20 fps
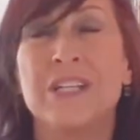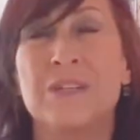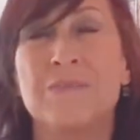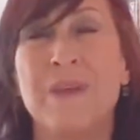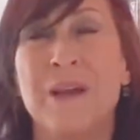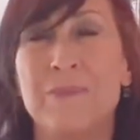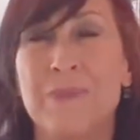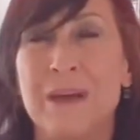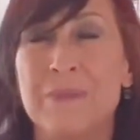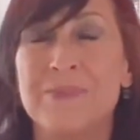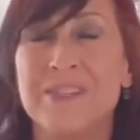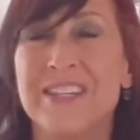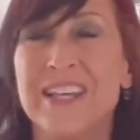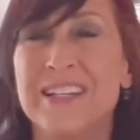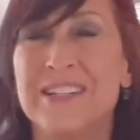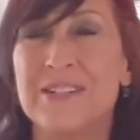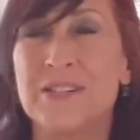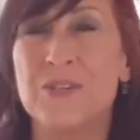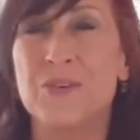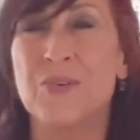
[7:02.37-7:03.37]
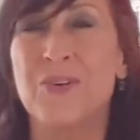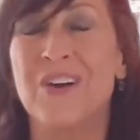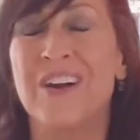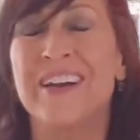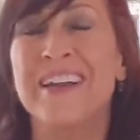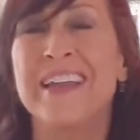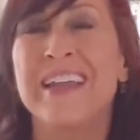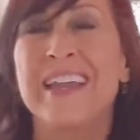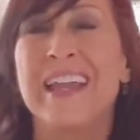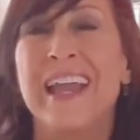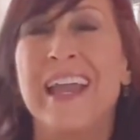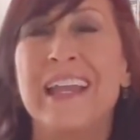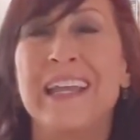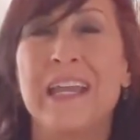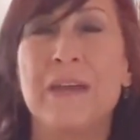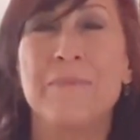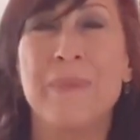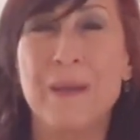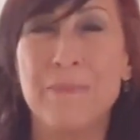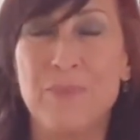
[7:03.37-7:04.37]
into my website store and
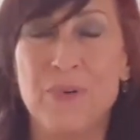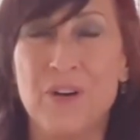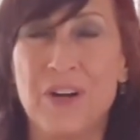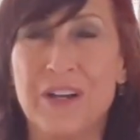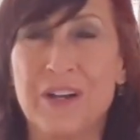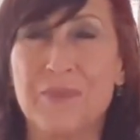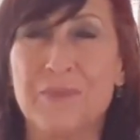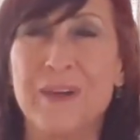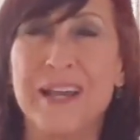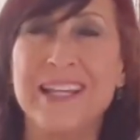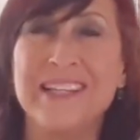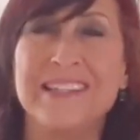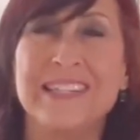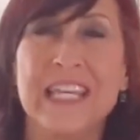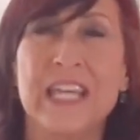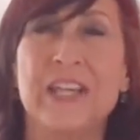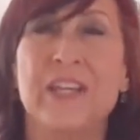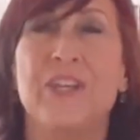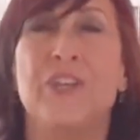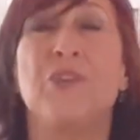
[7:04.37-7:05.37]
get my book, Raising